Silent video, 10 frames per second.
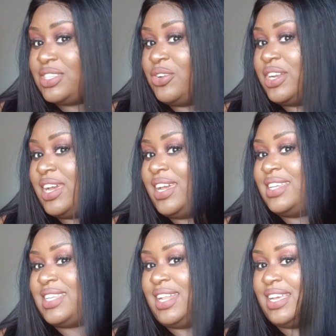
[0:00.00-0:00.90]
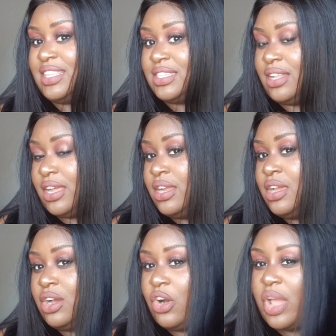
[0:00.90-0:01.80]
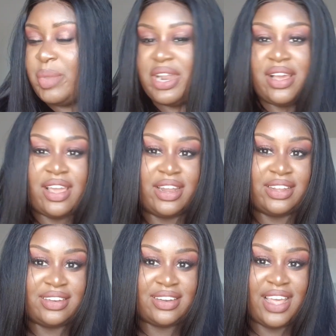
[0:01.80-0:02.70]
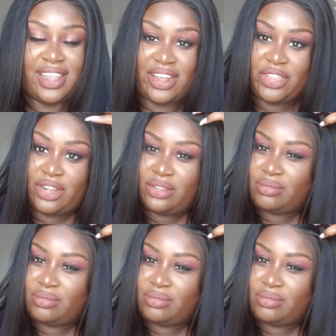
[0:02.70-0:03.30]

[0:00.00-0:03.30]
so nice. I like this a lot. Oh, I may not cut it. I like how that,